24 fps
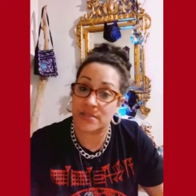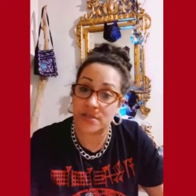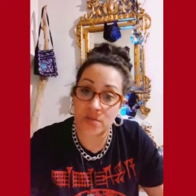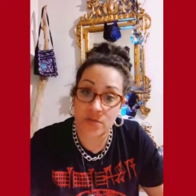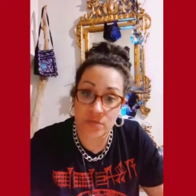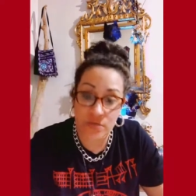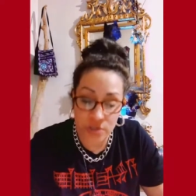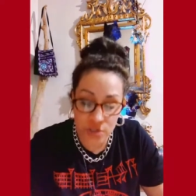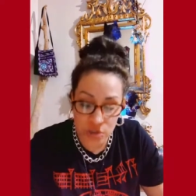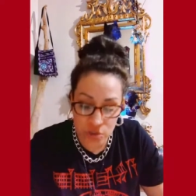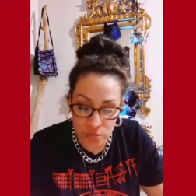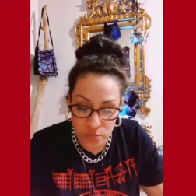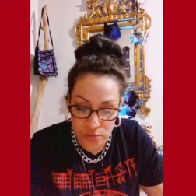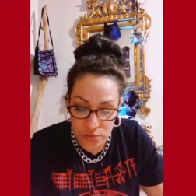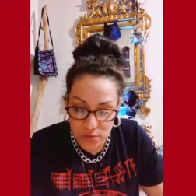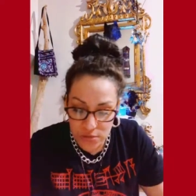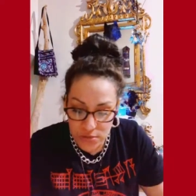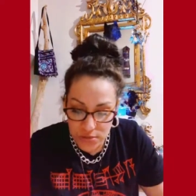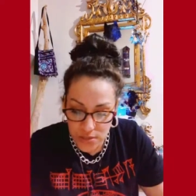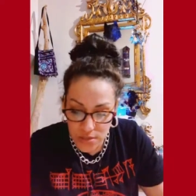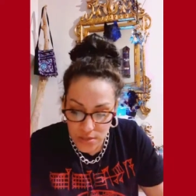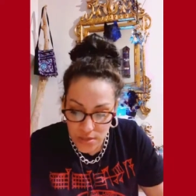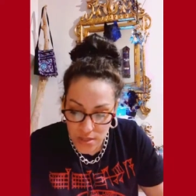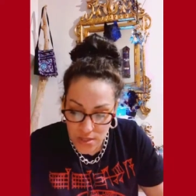the
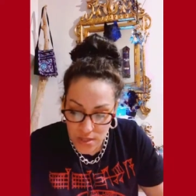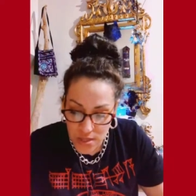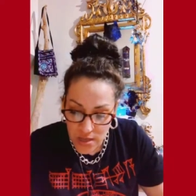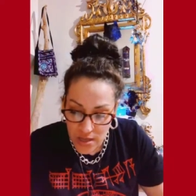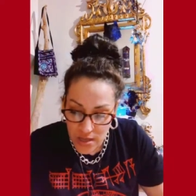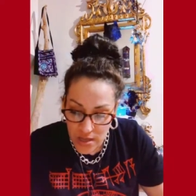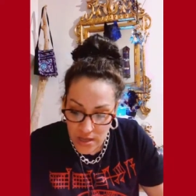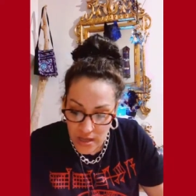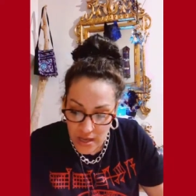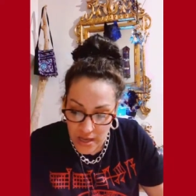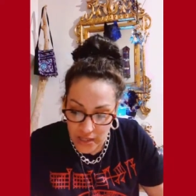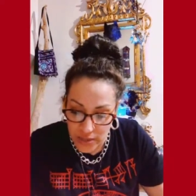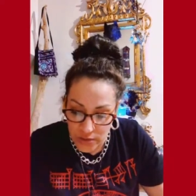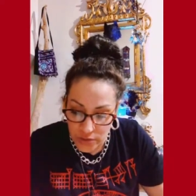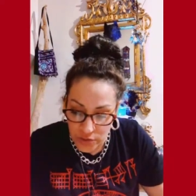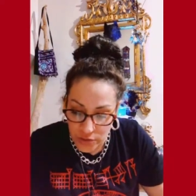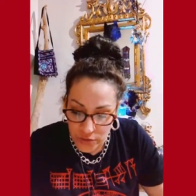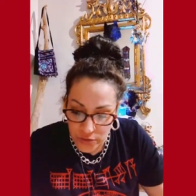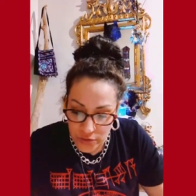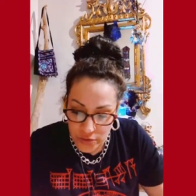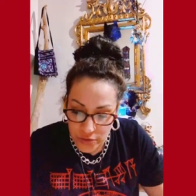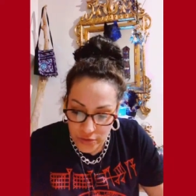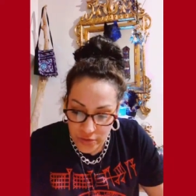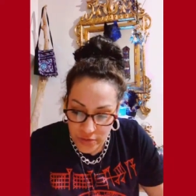rituals. I
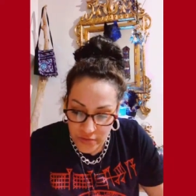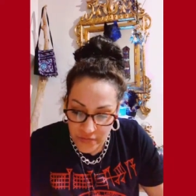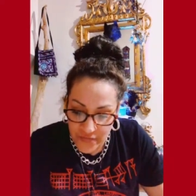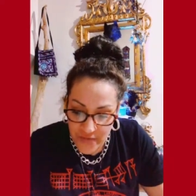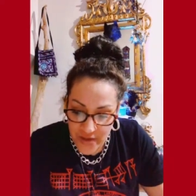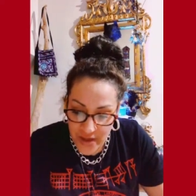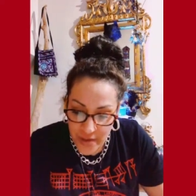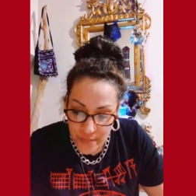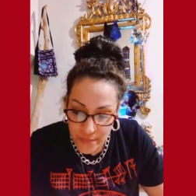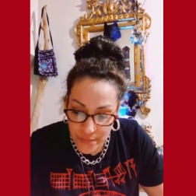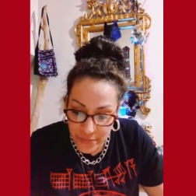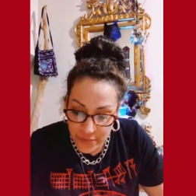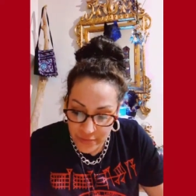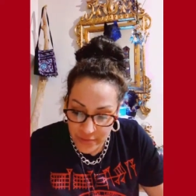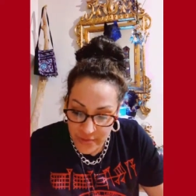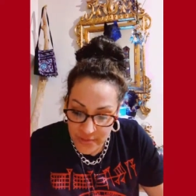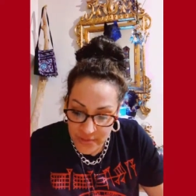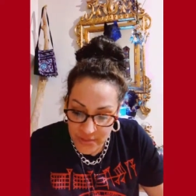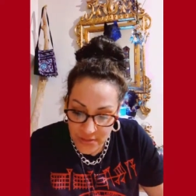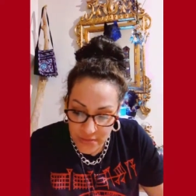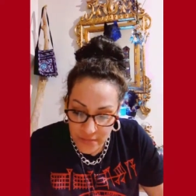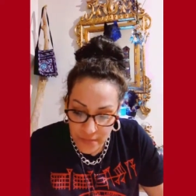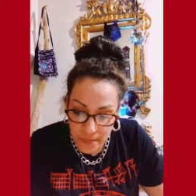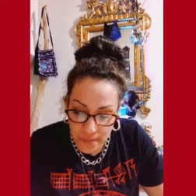learned
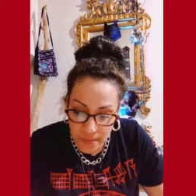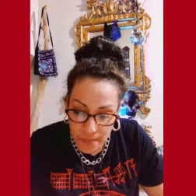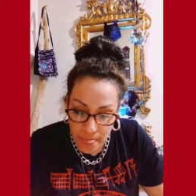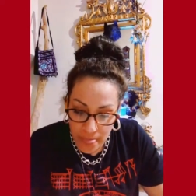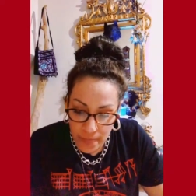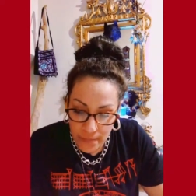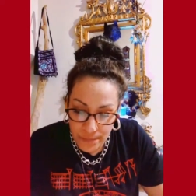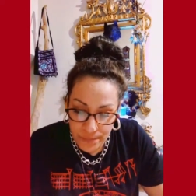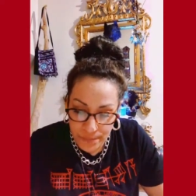vampirism.